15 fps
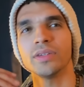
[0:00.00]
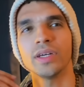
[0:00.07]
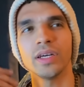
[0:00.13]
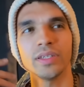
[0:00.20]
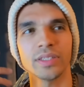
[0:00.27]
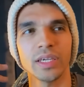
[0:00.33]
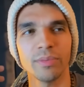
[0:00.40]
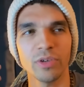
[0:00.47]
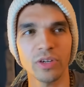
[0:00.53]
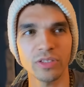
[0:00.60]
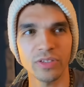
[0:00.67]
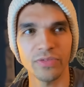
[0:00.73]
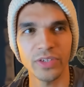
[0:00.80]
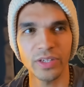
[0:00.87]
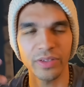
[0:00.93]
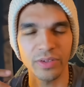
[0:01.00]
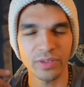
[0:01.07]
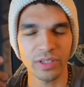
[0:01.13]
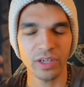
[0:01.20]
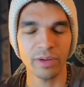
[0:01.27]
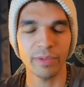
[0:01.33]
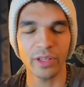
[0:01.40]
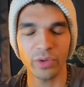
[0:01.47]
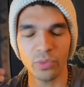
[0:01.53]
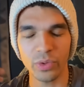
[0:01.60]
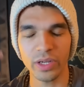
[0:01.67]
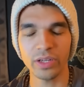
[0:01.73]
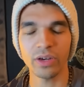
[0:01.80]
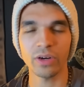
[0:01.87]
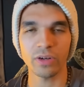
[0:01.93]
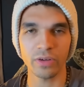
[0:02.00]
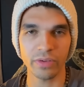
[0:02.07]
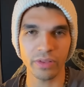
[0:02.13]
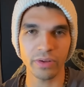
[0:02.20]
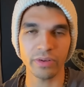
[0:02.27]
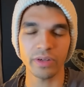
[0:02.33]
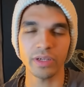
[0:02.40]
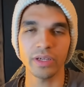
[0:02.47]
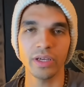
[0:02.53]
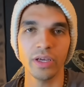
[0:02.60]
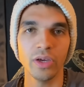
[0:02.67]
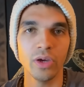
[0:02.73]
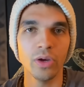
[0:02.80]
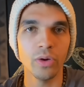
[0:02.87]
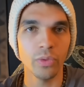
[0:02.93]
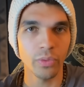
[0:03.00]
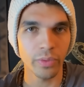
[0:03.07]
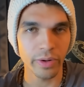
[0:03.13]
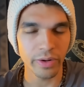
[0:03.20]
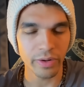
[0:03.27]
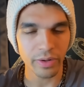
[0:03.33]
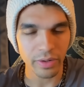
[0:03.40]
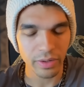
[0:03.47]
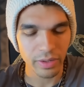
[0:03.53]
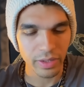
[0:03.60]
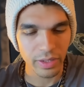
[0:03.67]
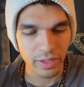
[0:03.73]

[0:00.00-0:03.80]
came across a video they were talking about the red car theory, where